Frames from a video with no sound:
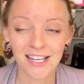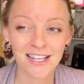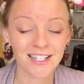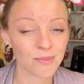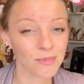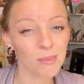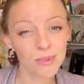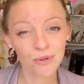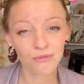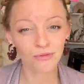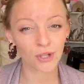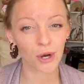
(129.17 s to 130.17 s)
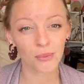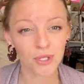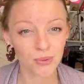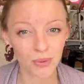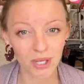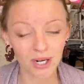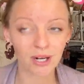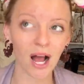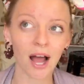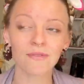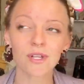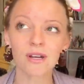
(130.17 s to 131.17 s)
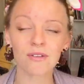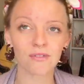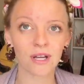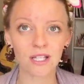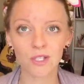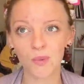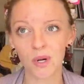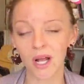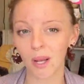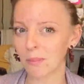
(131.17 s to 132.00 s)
Sometimes the flow is weird. I've done events where